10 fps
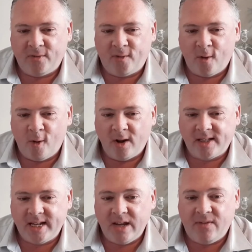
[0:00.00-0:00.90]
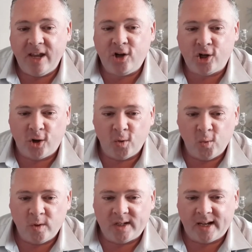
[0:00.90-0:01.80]
for TV
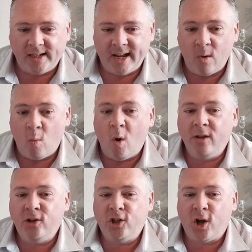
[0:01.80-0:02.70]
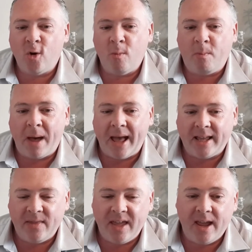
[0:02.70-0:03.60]
shows, and one show
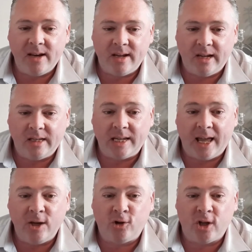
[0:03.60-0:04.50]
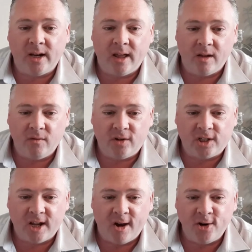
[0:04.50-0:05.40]
back in the 80s I used to love
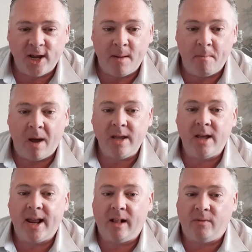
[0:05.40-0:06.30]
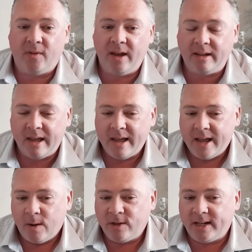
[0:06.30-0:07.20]
starred Michael Elphick.
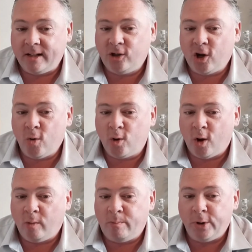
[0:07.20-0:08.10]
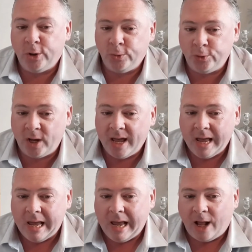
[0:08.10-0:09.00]
It was a little show called Boon,
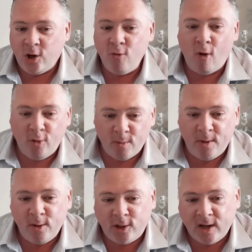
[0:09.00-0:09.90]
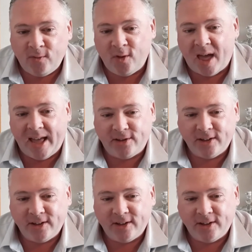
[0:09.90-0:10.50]
and you wrote the music for that.